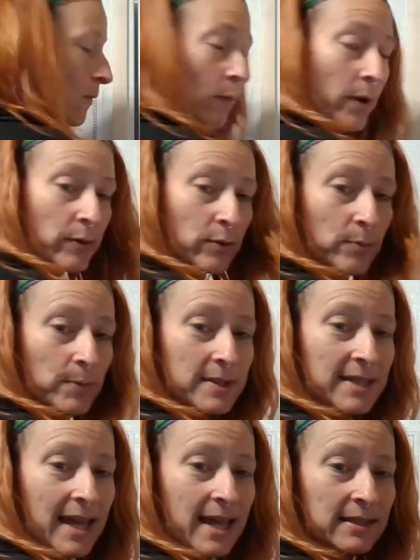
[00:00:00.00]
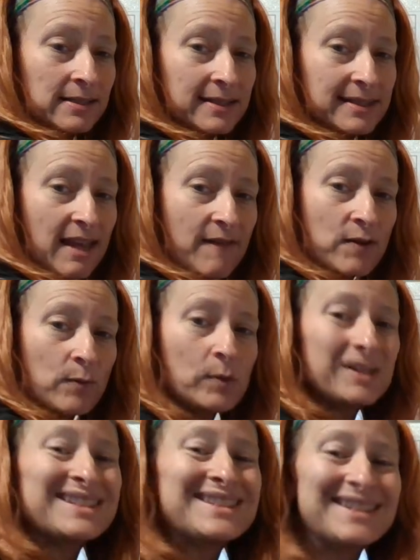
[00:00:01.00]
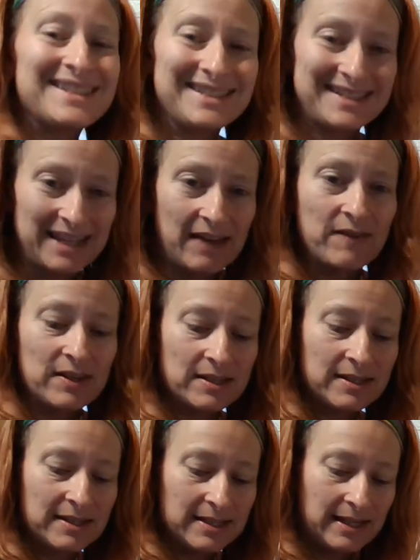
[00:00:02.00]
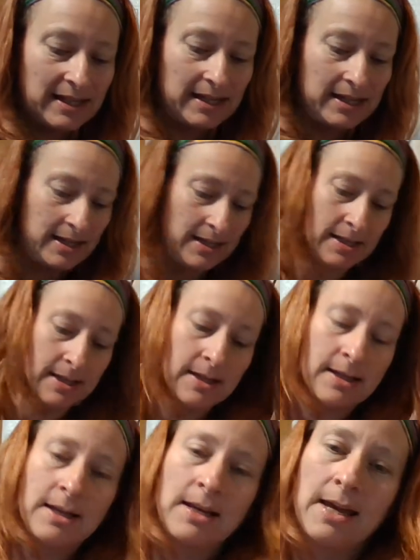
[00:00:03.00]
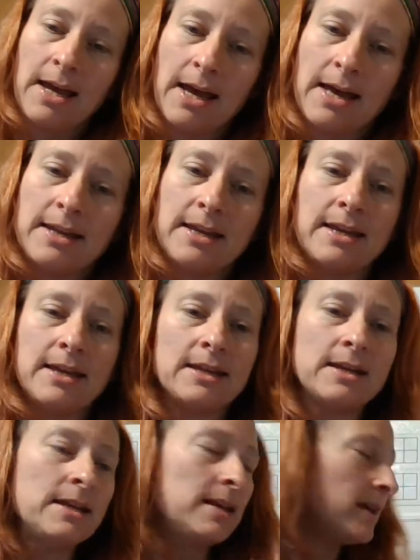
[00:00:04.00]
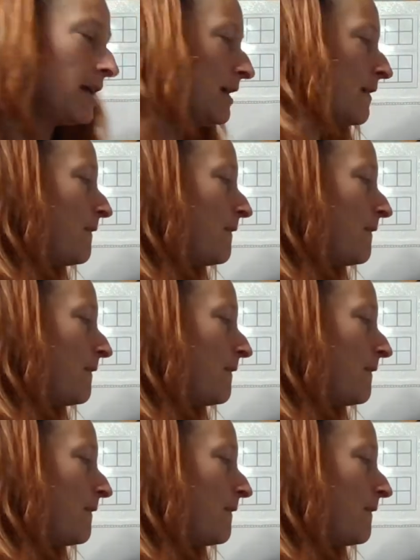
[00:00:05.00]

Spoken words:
One group of 10, 7 ones is 17. And then if